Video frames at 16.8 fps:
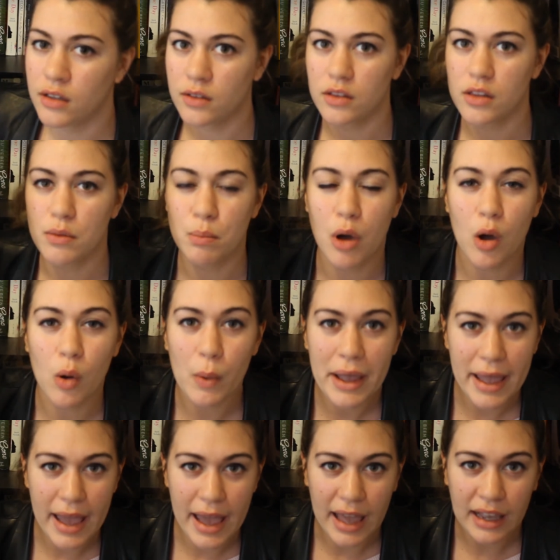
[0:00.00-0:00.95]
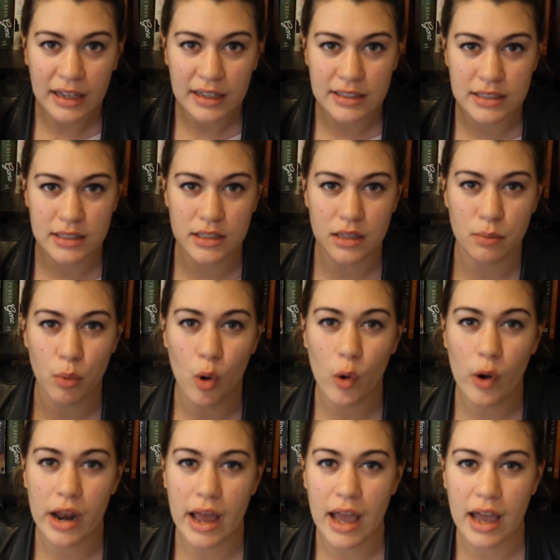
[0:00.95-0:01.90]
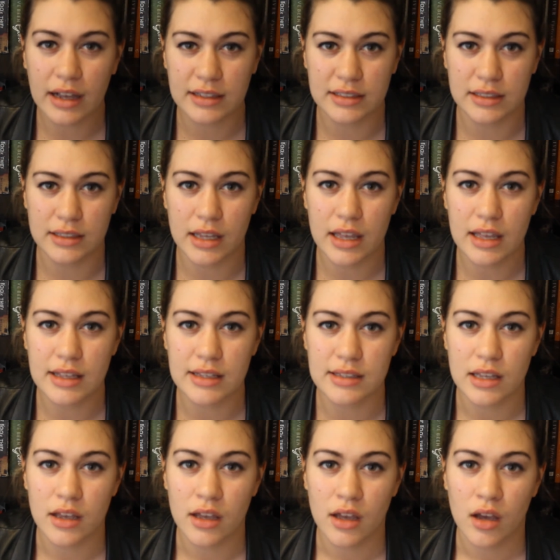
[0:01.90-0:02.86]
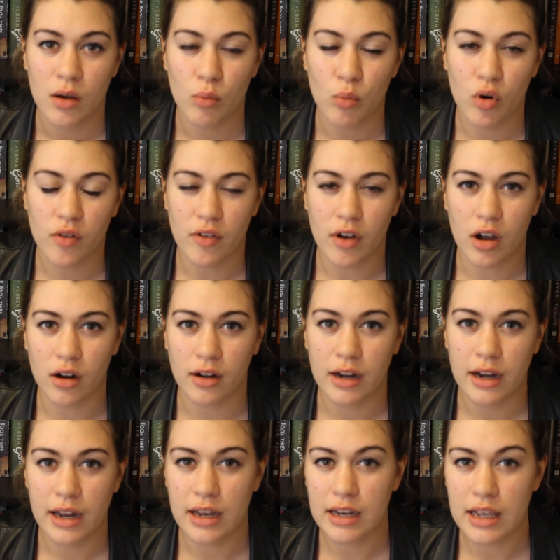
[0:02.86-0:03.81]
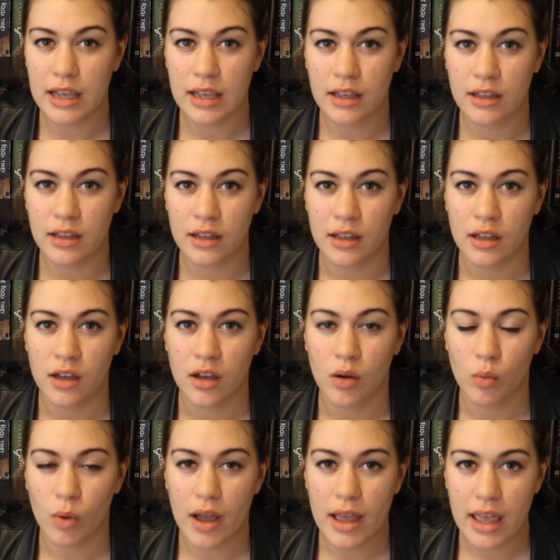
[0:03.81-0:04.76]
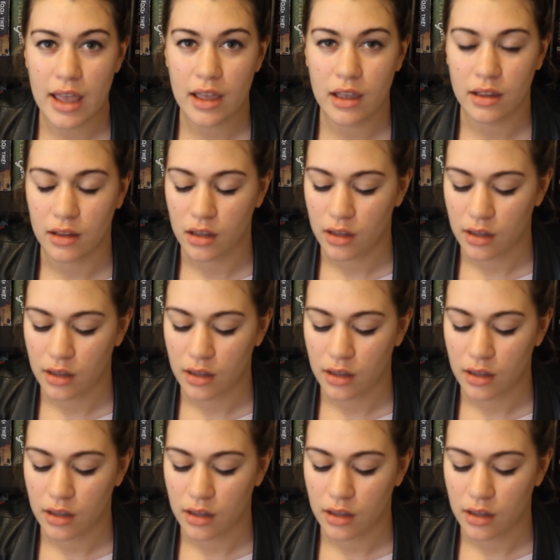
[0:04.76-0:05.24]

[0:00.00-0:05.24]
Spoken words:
the Poet X. The Poet X is more of a hard-hitting YA,